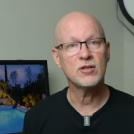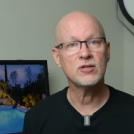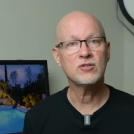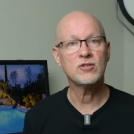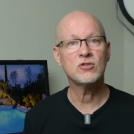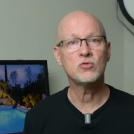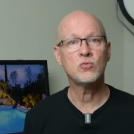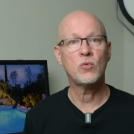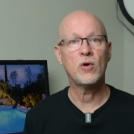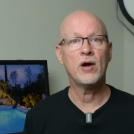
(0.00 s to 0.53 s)

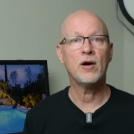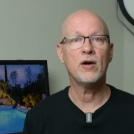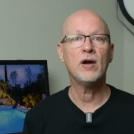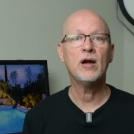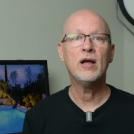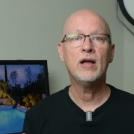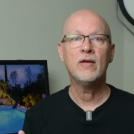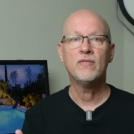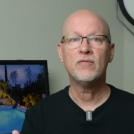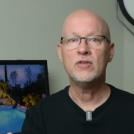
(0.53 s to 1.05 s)
This is where
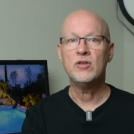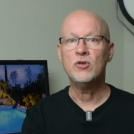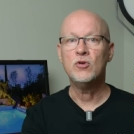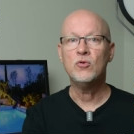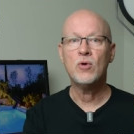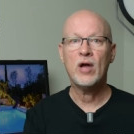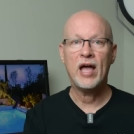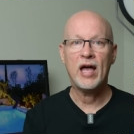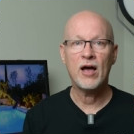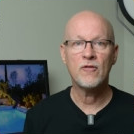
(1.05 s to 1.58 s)

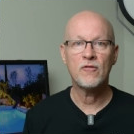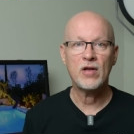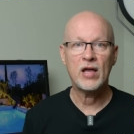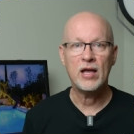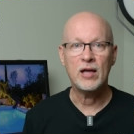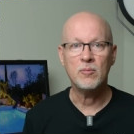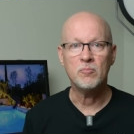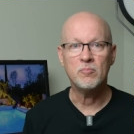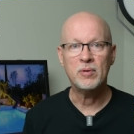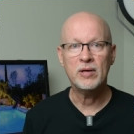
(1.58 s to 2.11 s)
you have
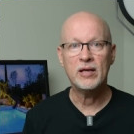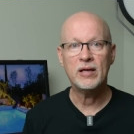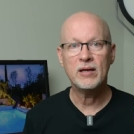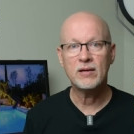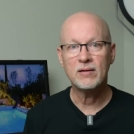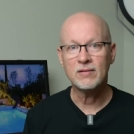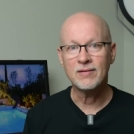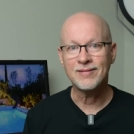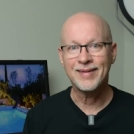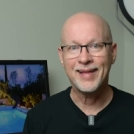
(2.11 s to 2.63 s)
a
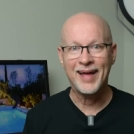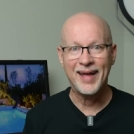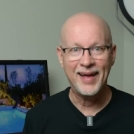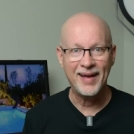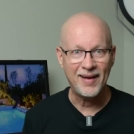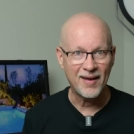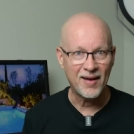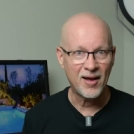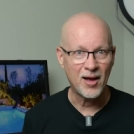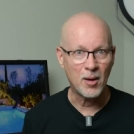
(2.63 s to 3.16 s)
big
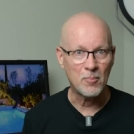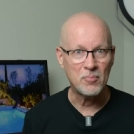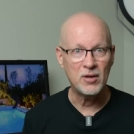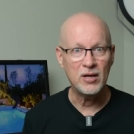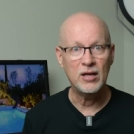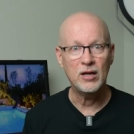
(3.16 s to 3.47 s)
leg up.